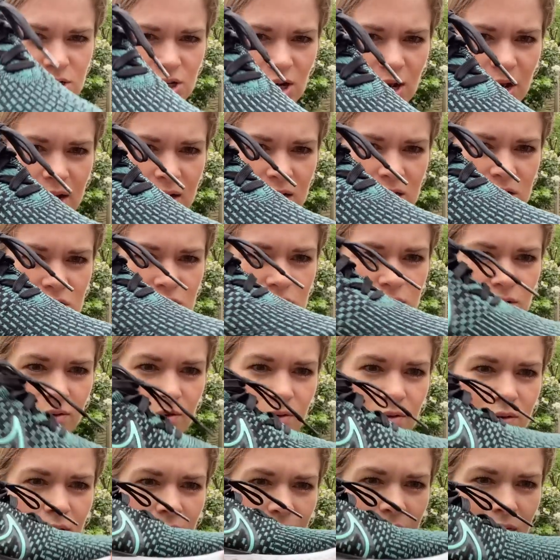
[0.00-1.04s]
changed
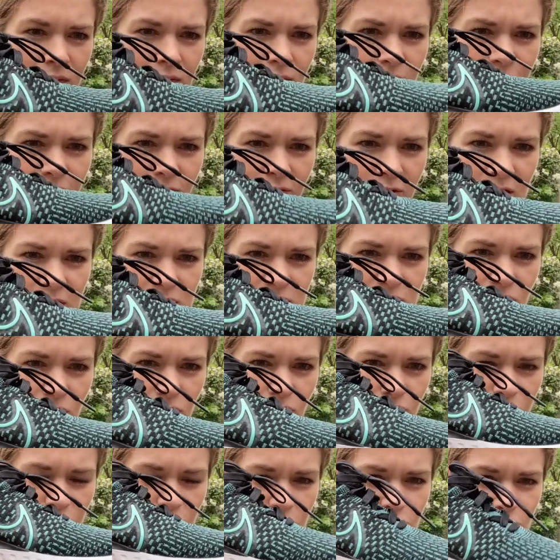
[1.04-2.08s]
in the fit
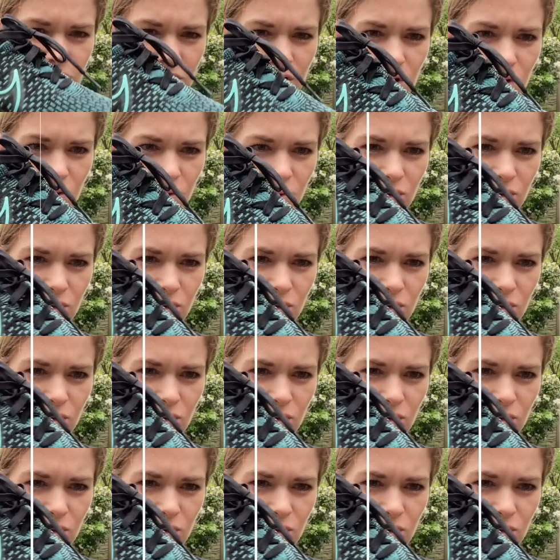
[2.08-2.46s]
of the shoe.